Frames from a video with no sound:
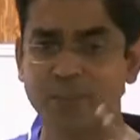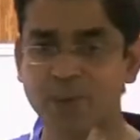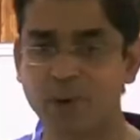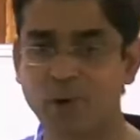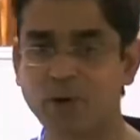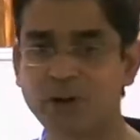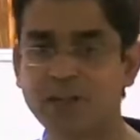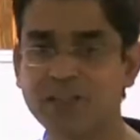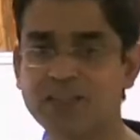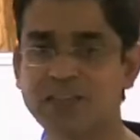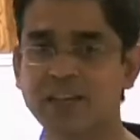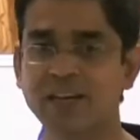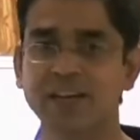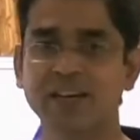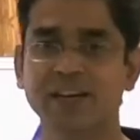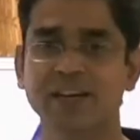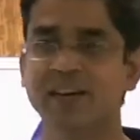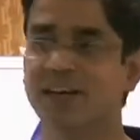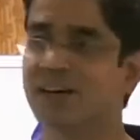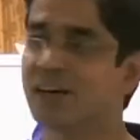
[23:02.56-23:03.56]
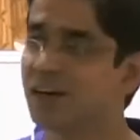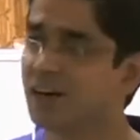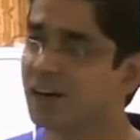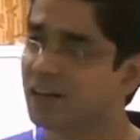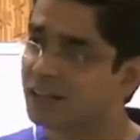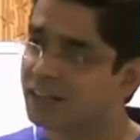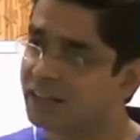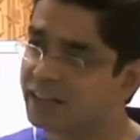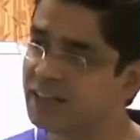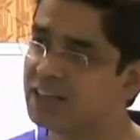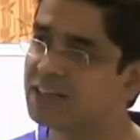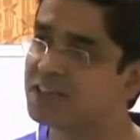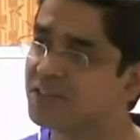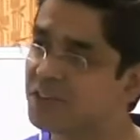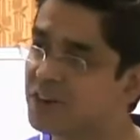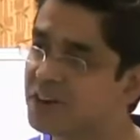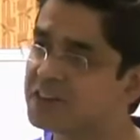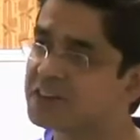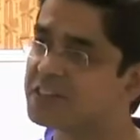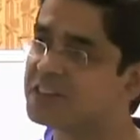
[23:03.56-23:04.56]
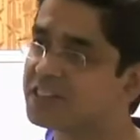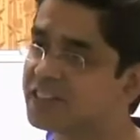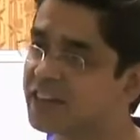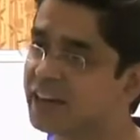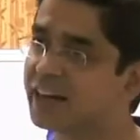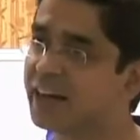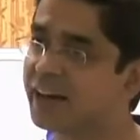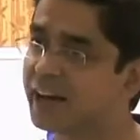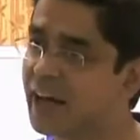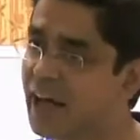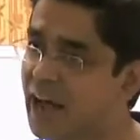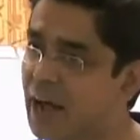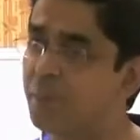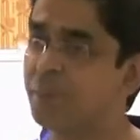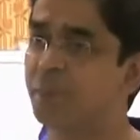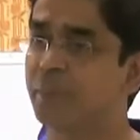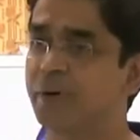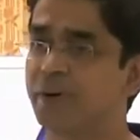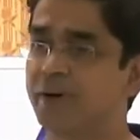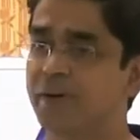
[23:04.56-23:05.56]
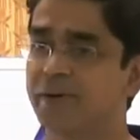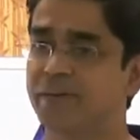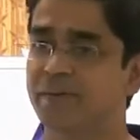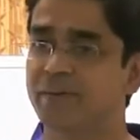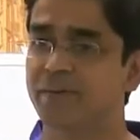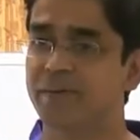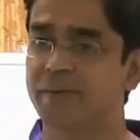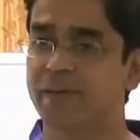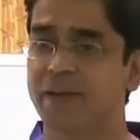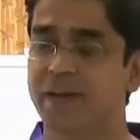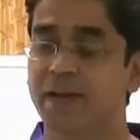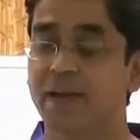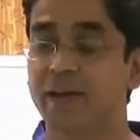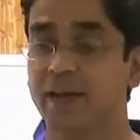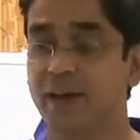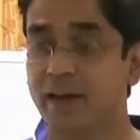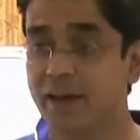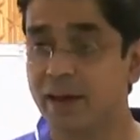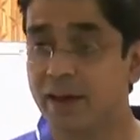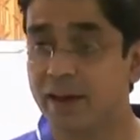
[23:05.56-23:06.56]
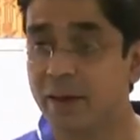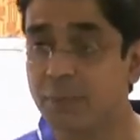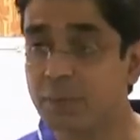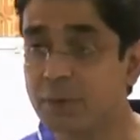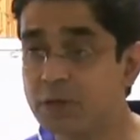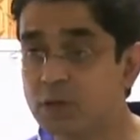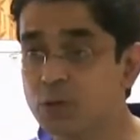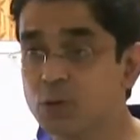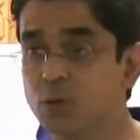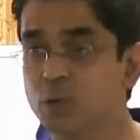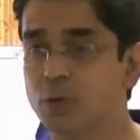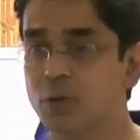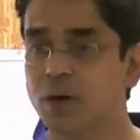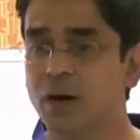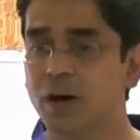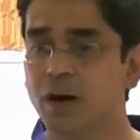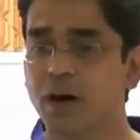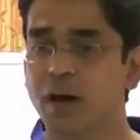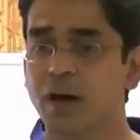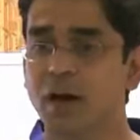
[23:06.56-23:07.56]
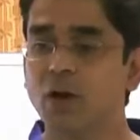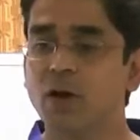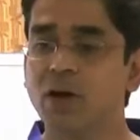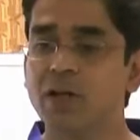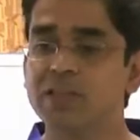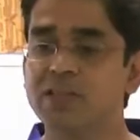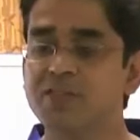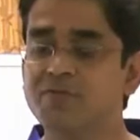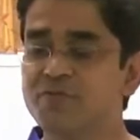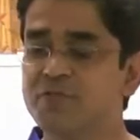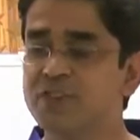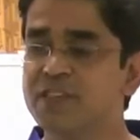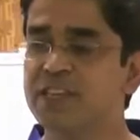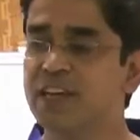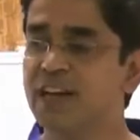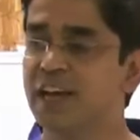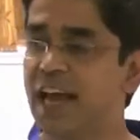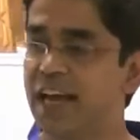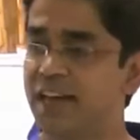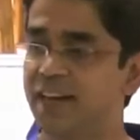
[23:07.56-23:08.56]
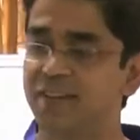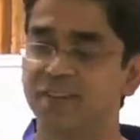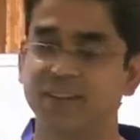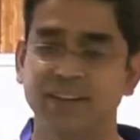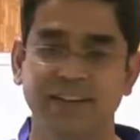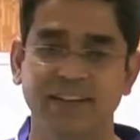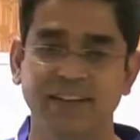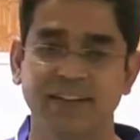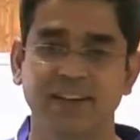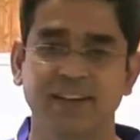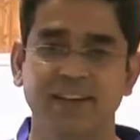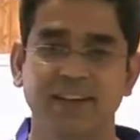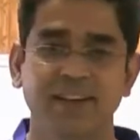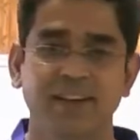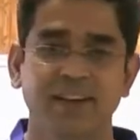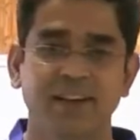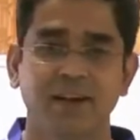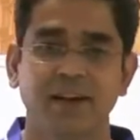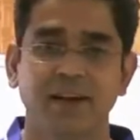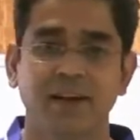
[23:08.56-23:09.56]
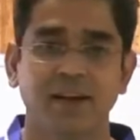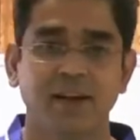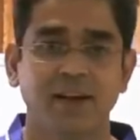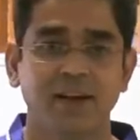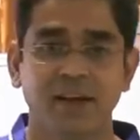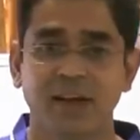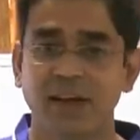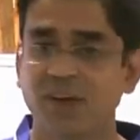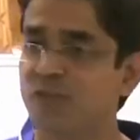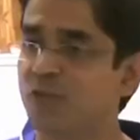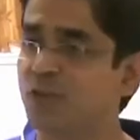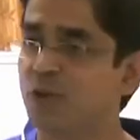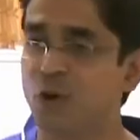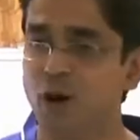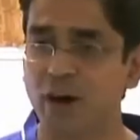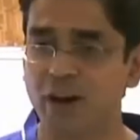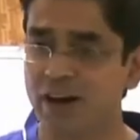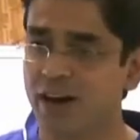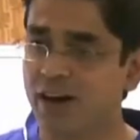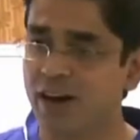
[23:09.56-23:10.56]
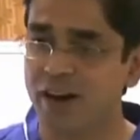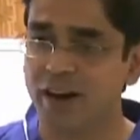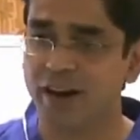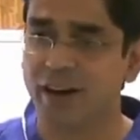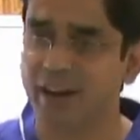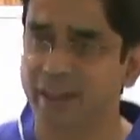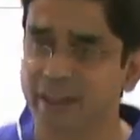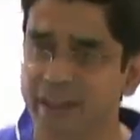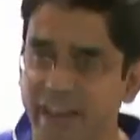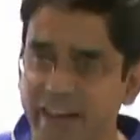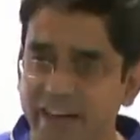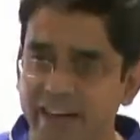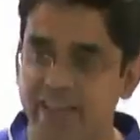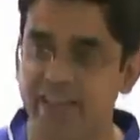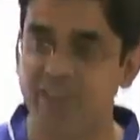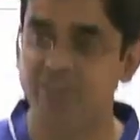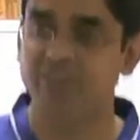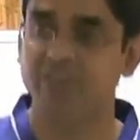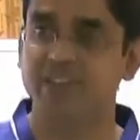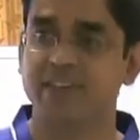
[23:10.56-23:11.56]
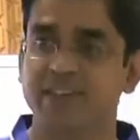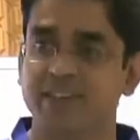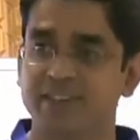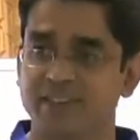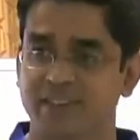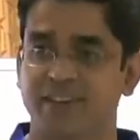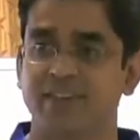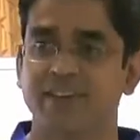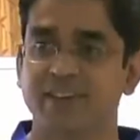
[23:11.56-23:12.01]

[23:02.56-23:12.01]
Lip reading: a broken cylinder, these functions can get hampered. Number two, look at some physical activity. If you are a deadlifter,